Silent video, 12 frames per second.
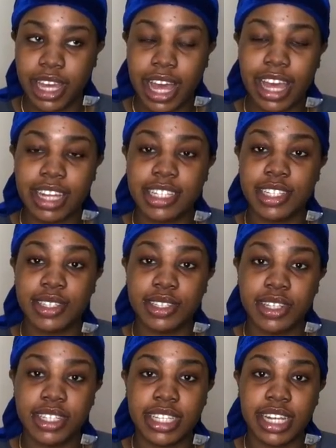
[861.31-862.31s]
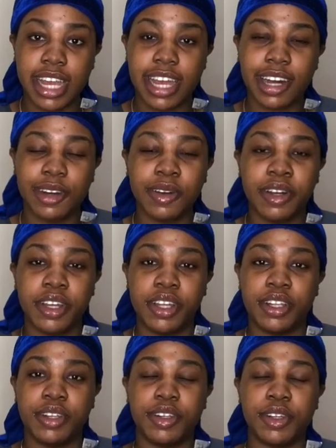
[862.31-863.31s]
I actually started it out
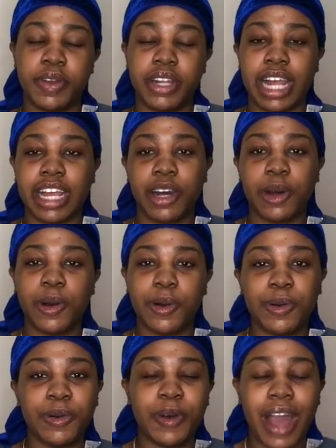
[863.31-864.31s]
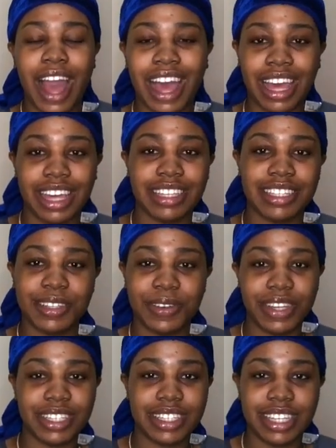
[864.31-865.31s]
doing like a whole iced
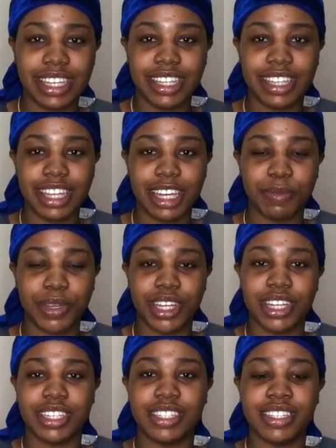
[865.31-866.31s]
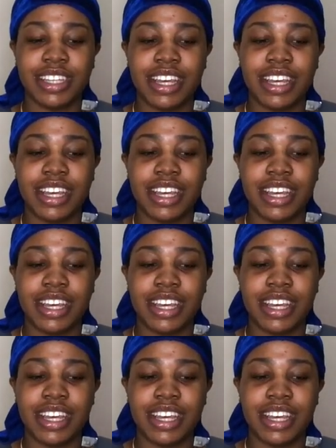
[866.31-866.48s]
green tea thing because